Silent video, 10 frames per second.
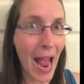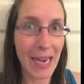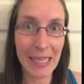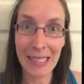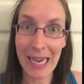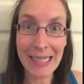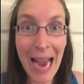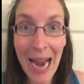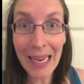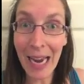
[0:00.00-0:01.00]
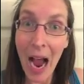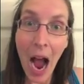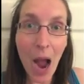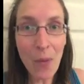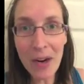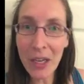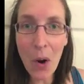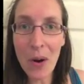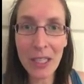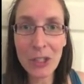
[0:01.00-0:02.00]
And he's like, Daddy, I want to
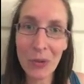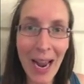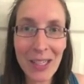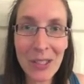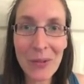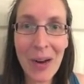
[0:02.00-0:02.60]
go on a tractor